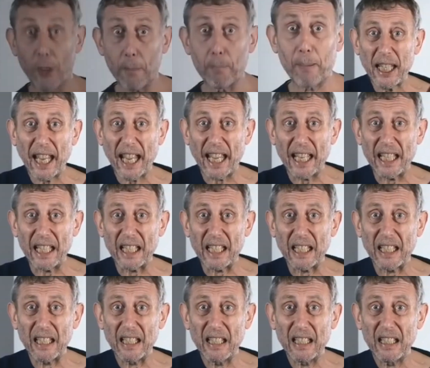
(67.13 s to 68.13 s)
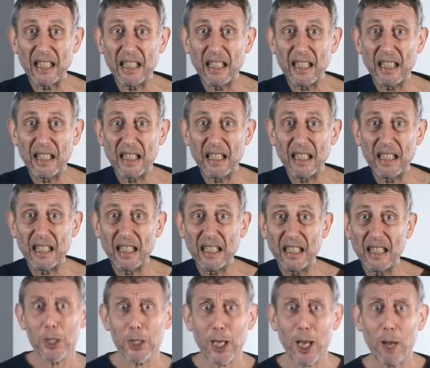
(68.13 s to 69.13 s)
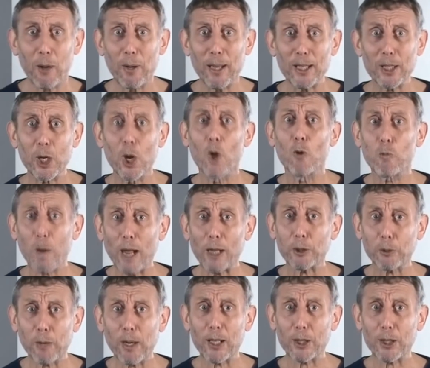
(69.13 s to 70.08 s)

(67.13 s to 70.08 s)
the cake. So it's rush,